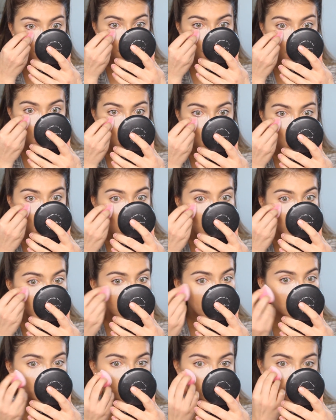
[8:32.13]
my
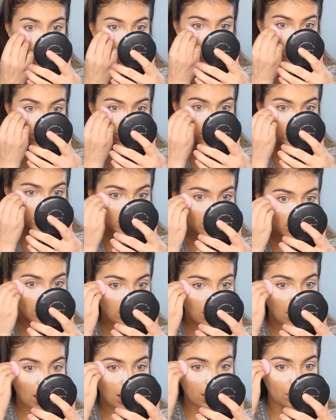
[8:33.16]
eye
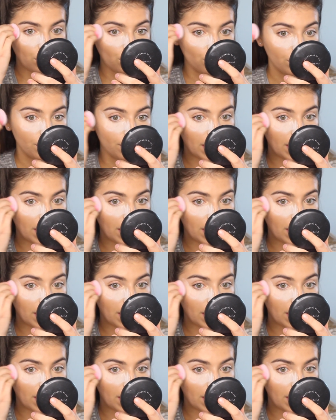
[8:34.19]
and all the